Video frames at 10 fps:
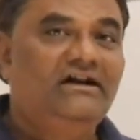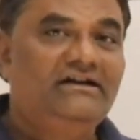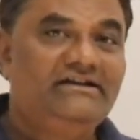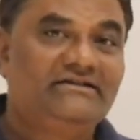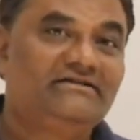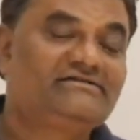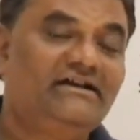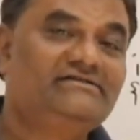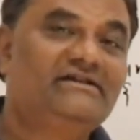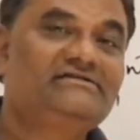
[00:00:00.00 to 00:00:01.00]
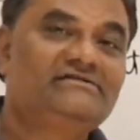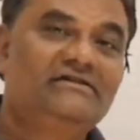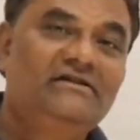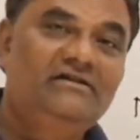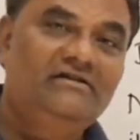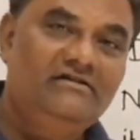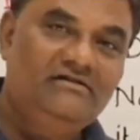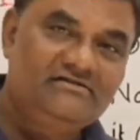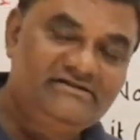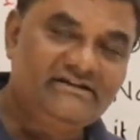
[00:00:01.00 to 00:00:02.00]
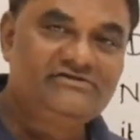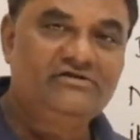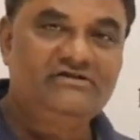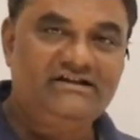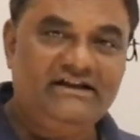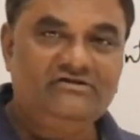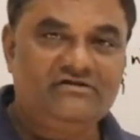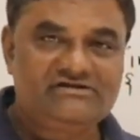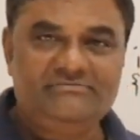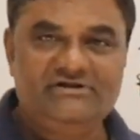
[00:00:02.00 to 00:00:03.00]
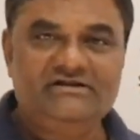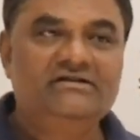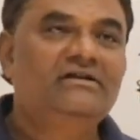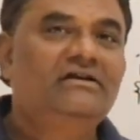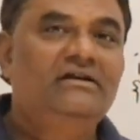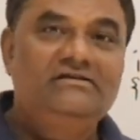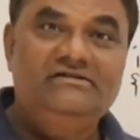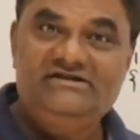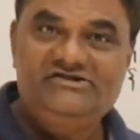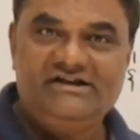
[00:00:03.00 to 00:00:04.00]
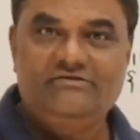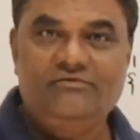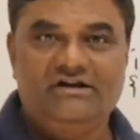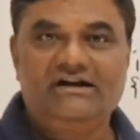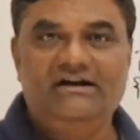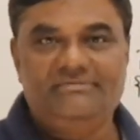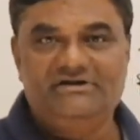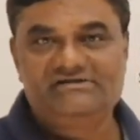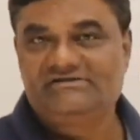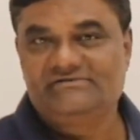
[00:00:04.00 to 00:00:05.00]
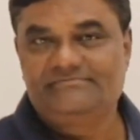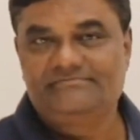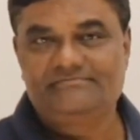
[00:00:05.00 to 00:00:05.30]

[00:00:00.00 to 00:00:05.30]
and take the size as 6 or 10 or something. Then check what happens.